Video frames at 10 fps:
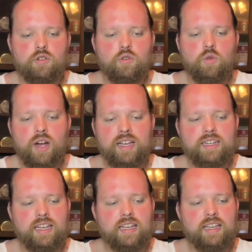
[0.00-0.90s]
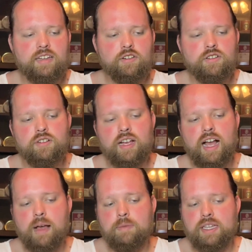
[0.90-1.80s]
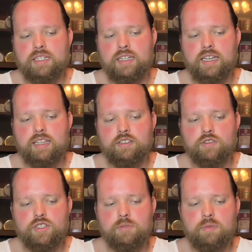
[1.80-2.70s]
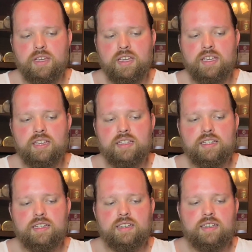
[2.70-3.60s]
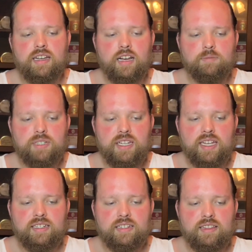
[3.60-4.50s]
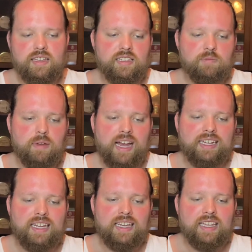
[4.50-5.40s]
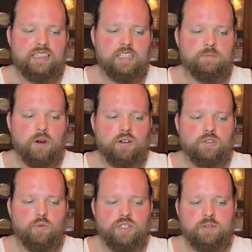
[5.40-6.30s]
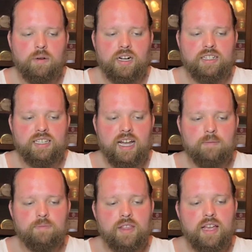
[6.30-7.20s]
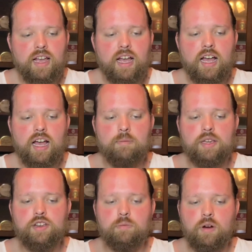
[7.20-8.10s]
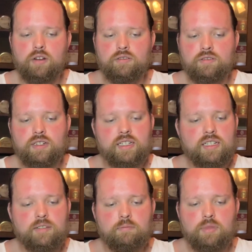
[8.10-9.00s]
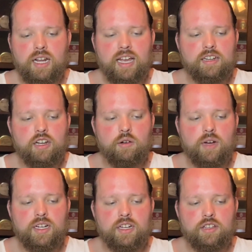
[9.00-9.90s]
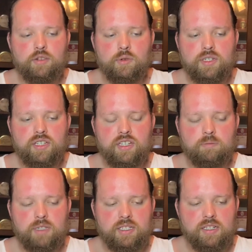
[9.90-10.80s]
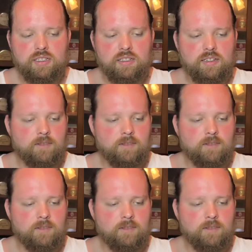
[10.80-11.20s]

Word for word: quite inner, I mean, it used to be upset things badly in these parts once upon a time. I beg your pardon, but I had no idea you were still in business.